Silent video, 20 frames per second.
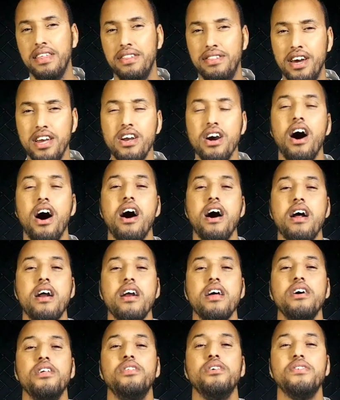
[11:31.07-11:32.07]
They
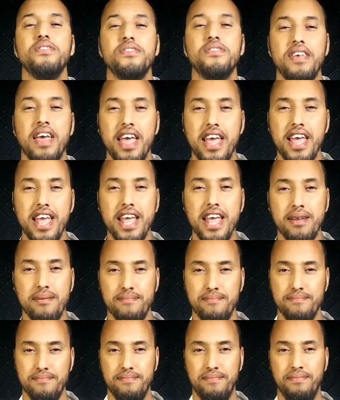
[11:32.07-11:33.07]
are the same.